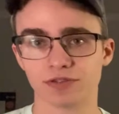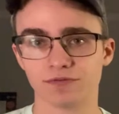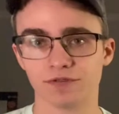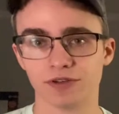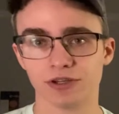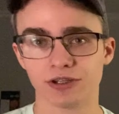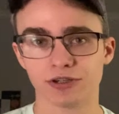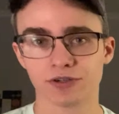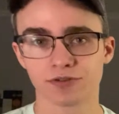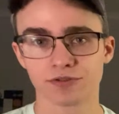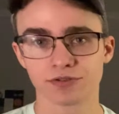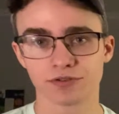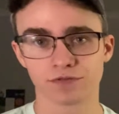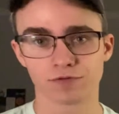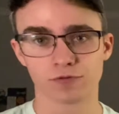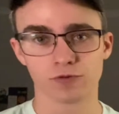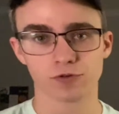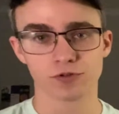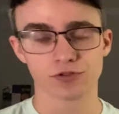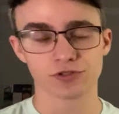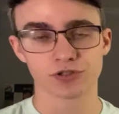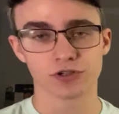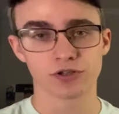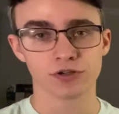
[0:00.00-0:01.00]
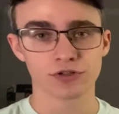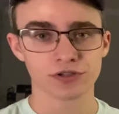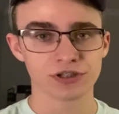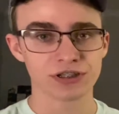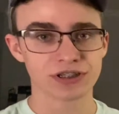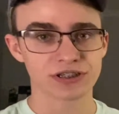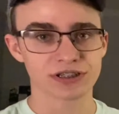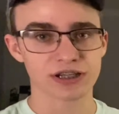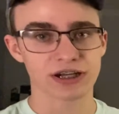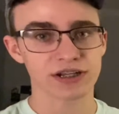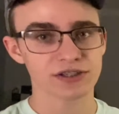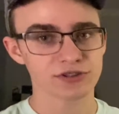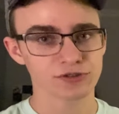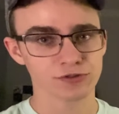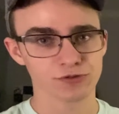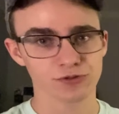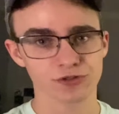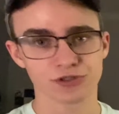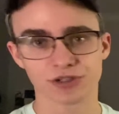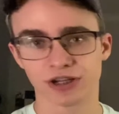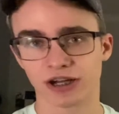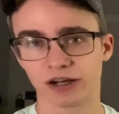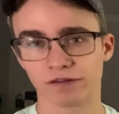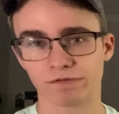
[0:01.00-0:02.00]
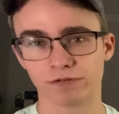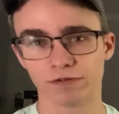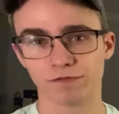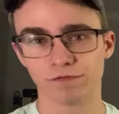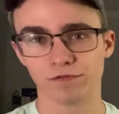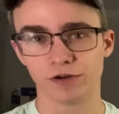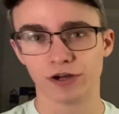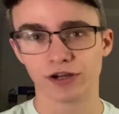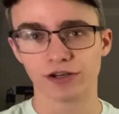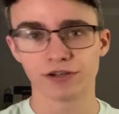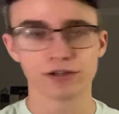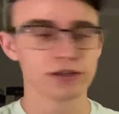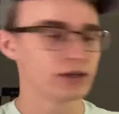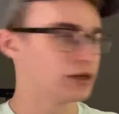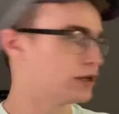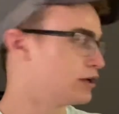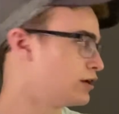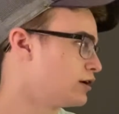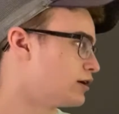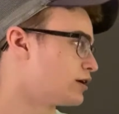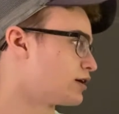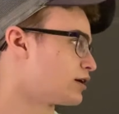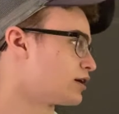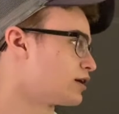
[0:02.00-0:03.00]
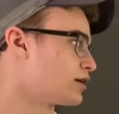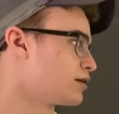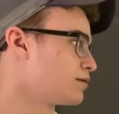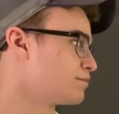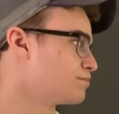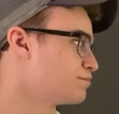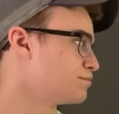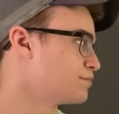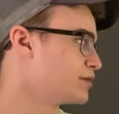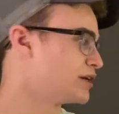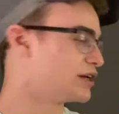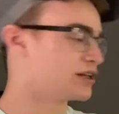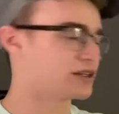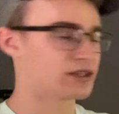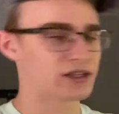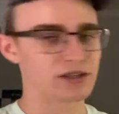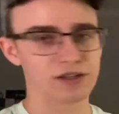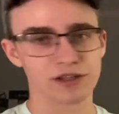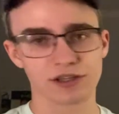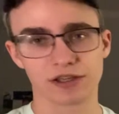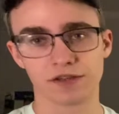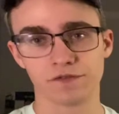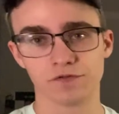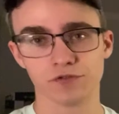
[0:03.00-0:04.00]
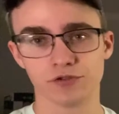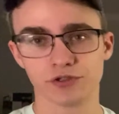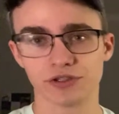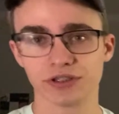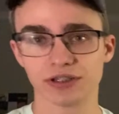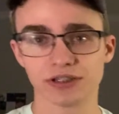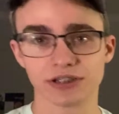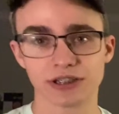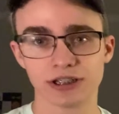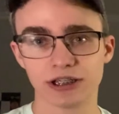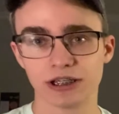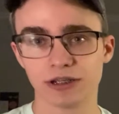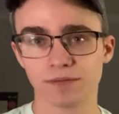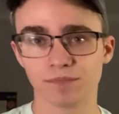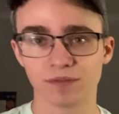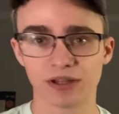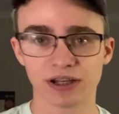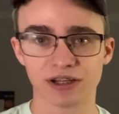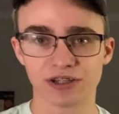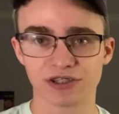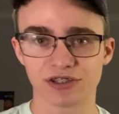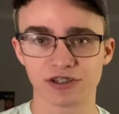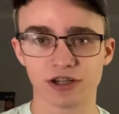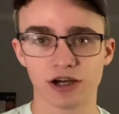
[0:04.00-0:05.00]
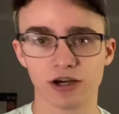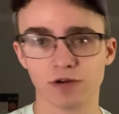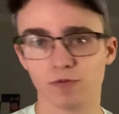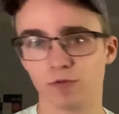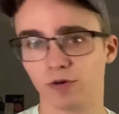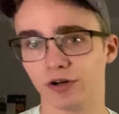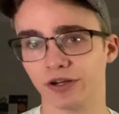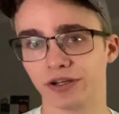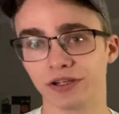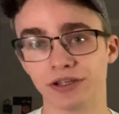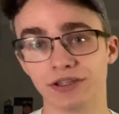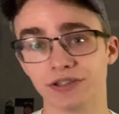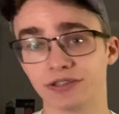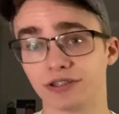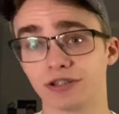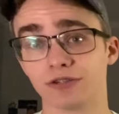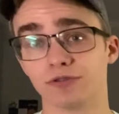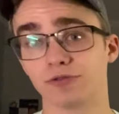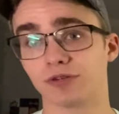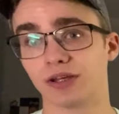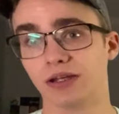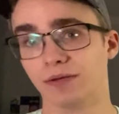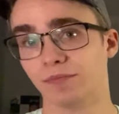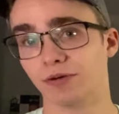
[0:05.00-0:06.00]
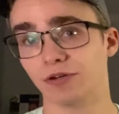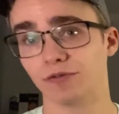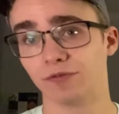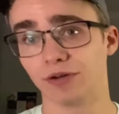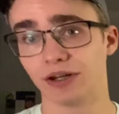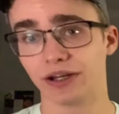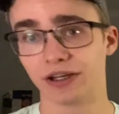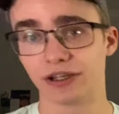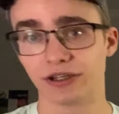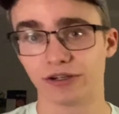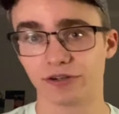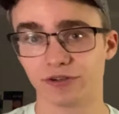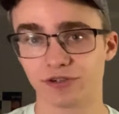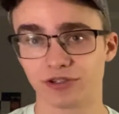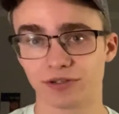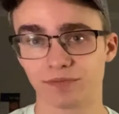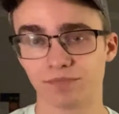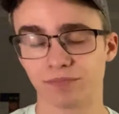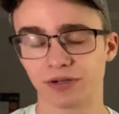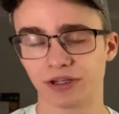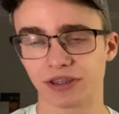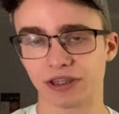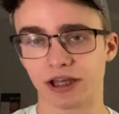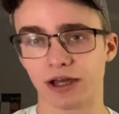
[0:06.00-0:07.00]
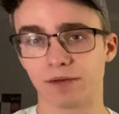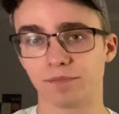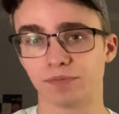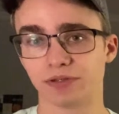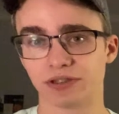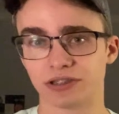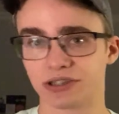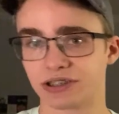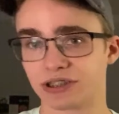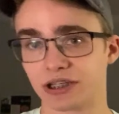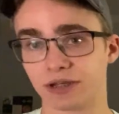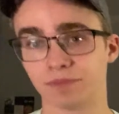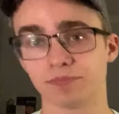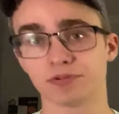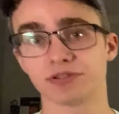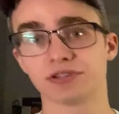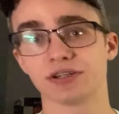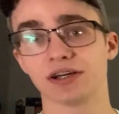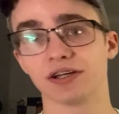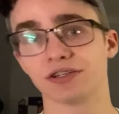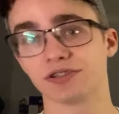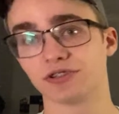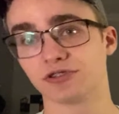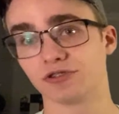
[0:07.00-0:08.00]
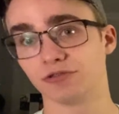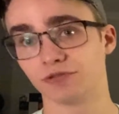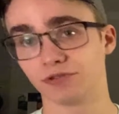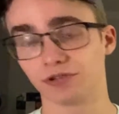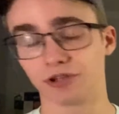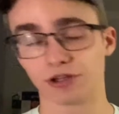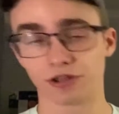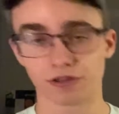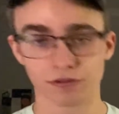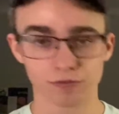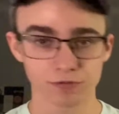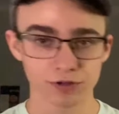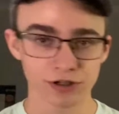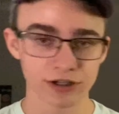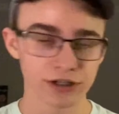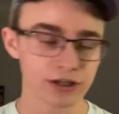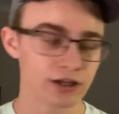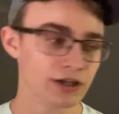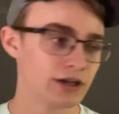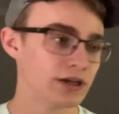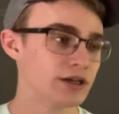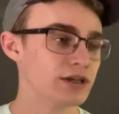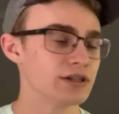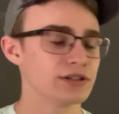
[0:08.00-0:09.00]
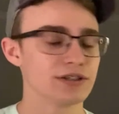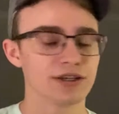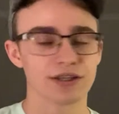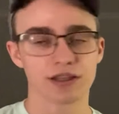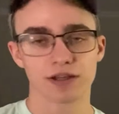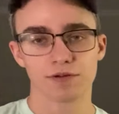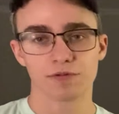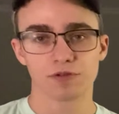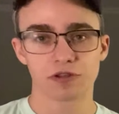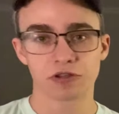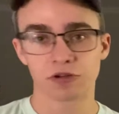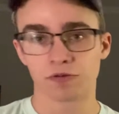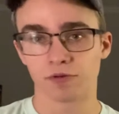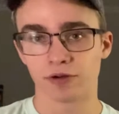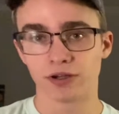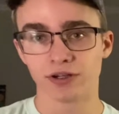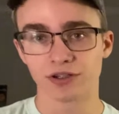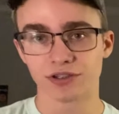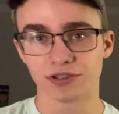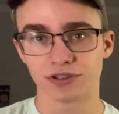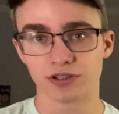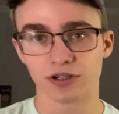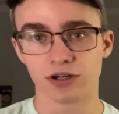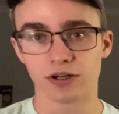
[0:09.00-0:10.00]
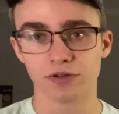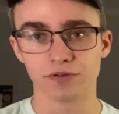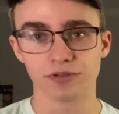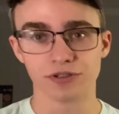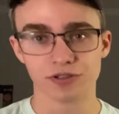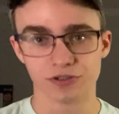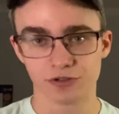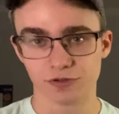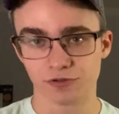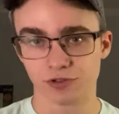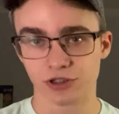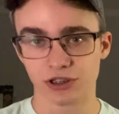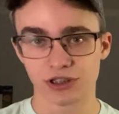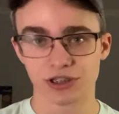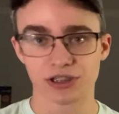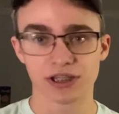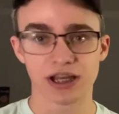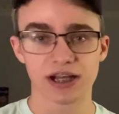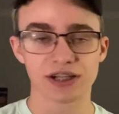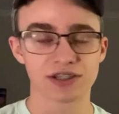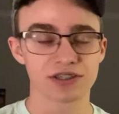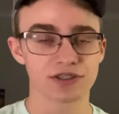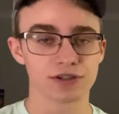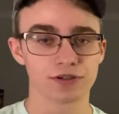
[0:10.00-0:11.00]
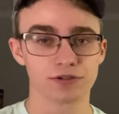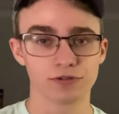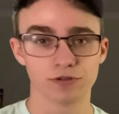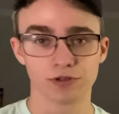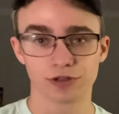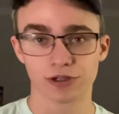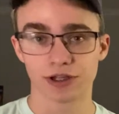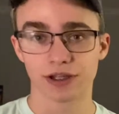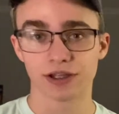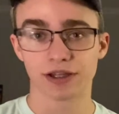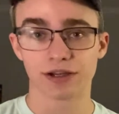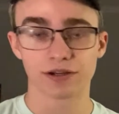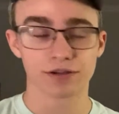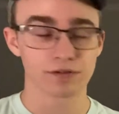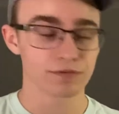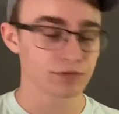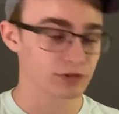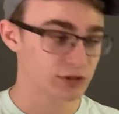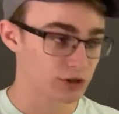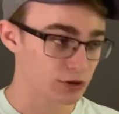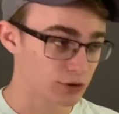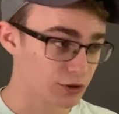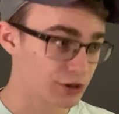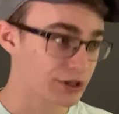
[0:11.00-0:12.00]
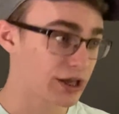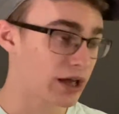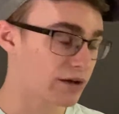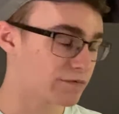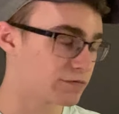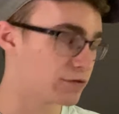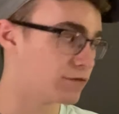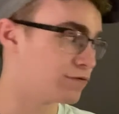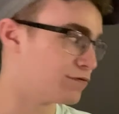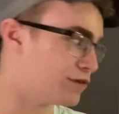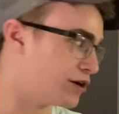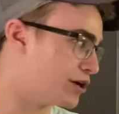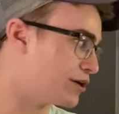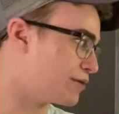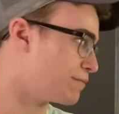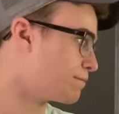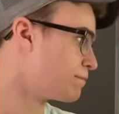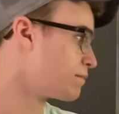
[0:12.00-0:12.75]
videos, of course, all these stats are just kind of for fun, meaning that like if you see a team that has not won a single game on Radiant or something like that, but the sample size is only like 3, take that with a grain of salt. These are just stats that are look at for fun,